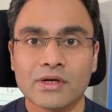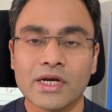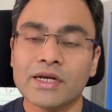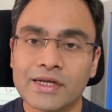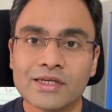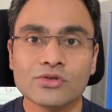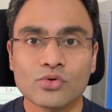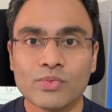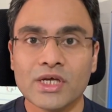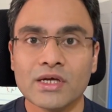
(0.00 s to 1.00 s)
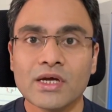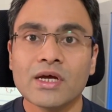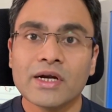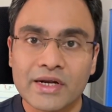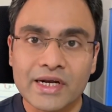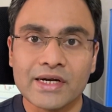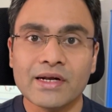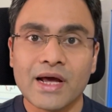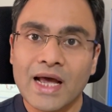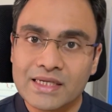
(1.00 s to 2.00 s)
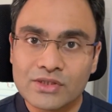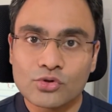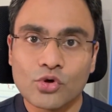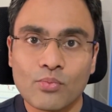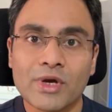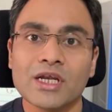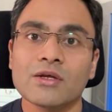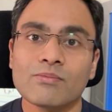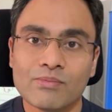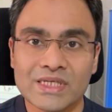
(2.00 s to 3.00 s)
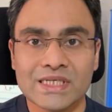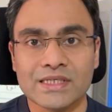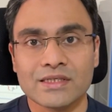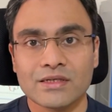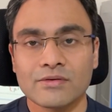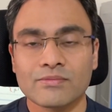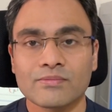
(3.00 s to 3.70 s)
It needs to be treated as your main business.